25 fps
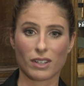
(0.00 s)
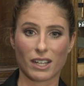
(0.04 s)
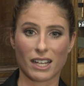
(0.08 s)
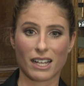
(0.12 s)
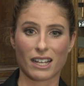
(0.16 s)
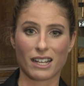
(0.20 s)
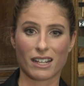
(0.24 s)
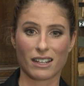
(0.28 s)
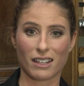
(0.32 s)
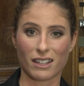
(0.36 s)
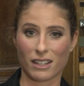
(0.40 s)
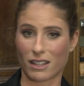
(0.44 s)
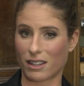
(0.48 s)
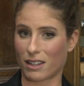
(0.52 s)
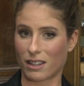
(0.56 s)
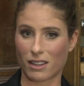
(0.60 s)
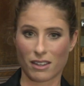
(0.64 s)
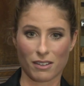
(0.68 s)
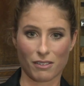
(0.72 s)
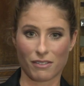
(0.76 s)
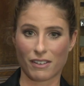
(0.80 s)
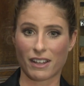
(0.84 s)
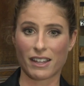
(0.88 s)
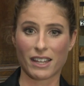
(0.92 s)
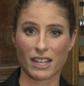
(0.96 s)
and
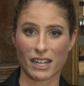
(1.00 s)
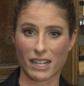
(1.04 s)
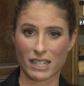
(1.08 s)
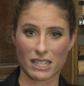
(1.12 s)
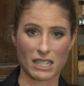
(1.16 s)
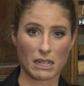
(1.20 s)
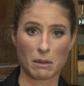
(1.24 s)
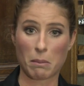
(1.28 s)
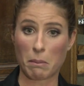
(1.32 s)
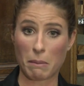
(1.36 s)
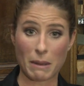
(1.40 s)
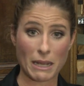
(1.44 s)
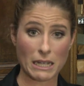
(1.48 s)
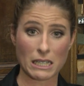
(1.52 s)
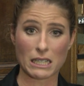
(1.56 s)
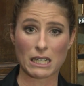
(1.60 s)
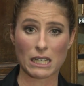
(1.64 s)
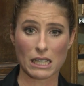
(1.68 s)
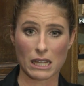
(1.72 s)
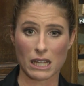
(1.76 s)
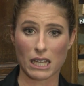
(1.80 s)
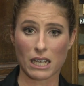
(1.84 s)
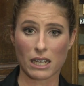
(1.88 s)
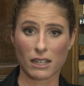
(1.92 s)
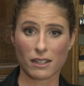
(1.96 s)
the fact that it's an amazing
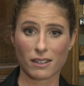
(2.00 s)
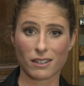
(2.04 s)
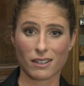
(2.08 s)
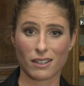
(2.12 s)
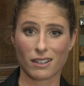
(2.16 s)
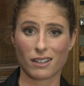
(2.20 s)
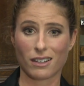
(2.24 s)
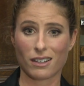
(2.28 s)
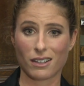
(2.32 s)
thing,